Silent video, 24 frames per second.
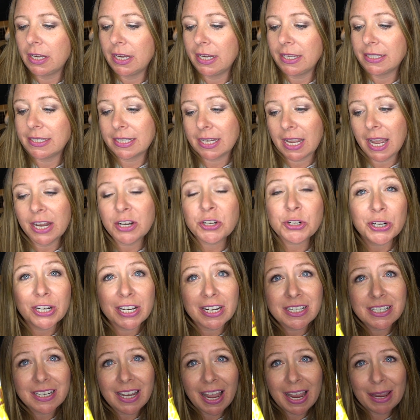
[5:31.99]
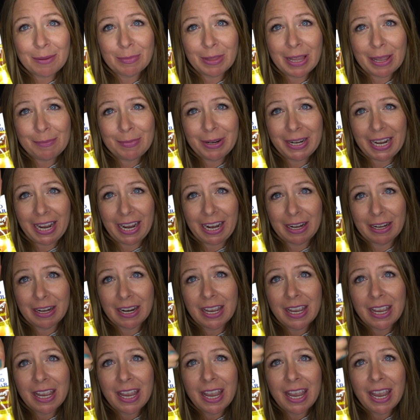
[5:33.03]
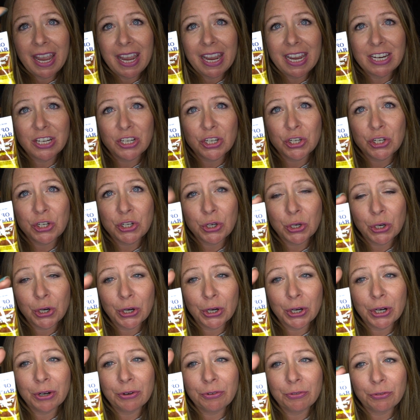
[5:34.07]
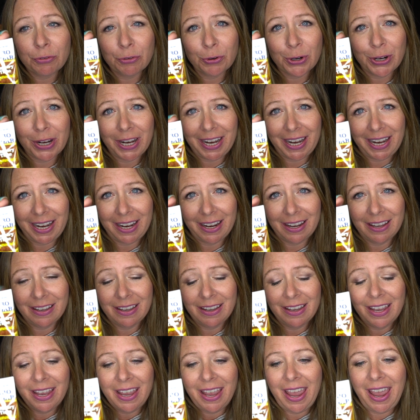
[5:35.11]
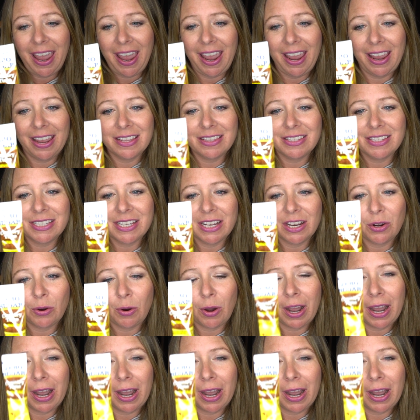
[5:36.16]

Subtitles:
it's Country Time lemonade, it's sugar free. And so